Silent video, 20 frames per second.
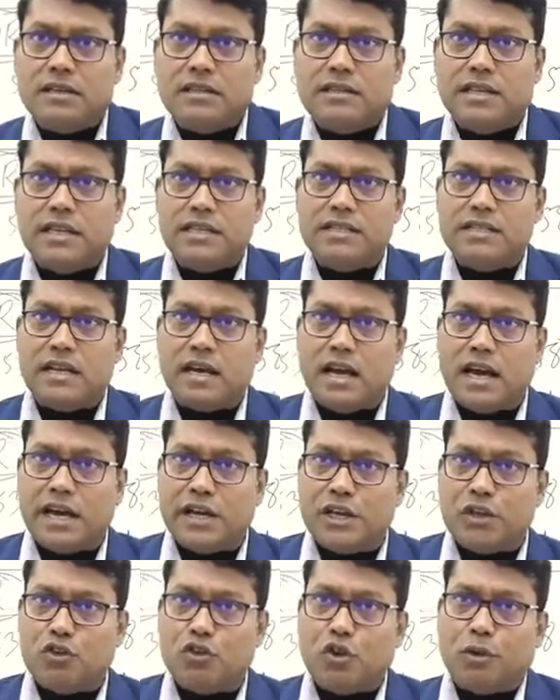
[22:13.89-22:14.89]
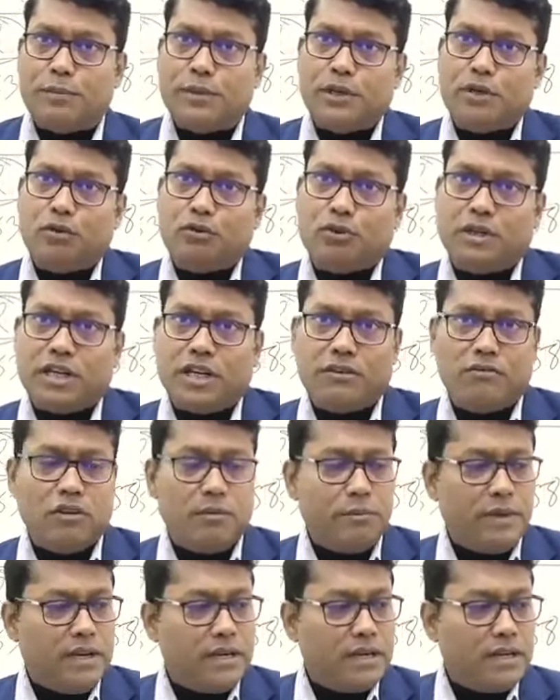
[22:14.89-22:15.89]
there is a higher economic growth and
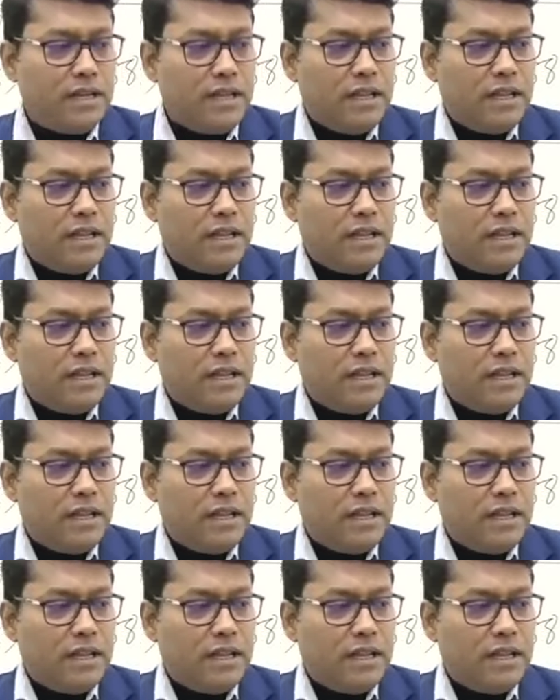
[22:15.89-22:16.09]
development.